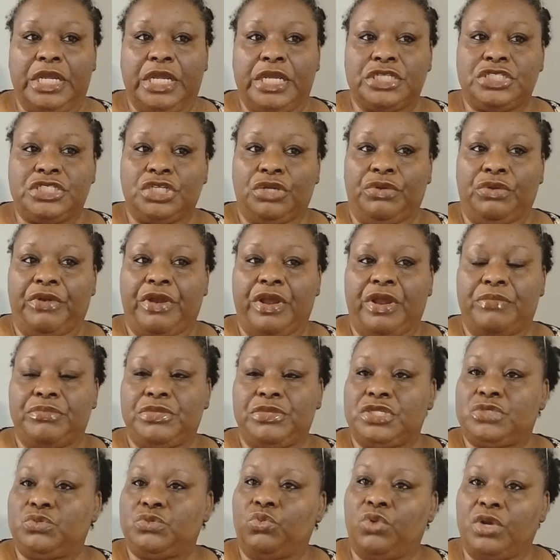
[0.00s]

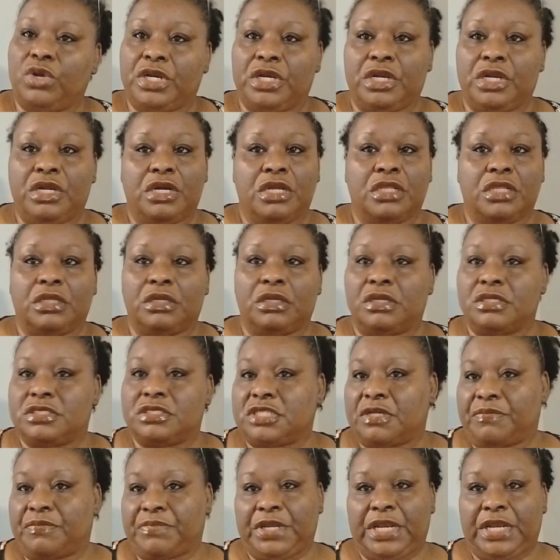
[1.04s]
Instagram, just one or the other or
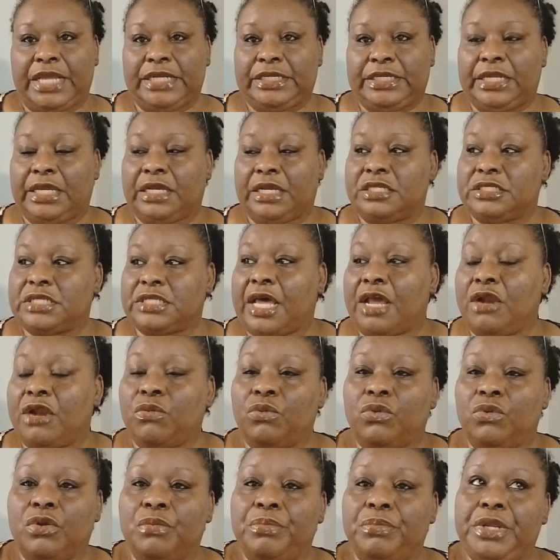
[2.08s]
something like that, because I
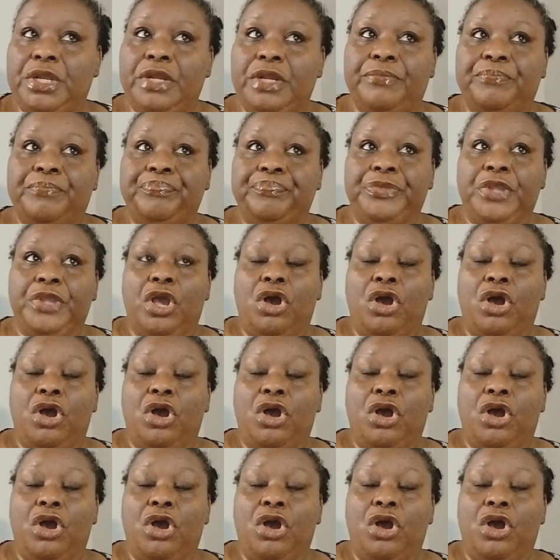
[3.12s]
don't want to be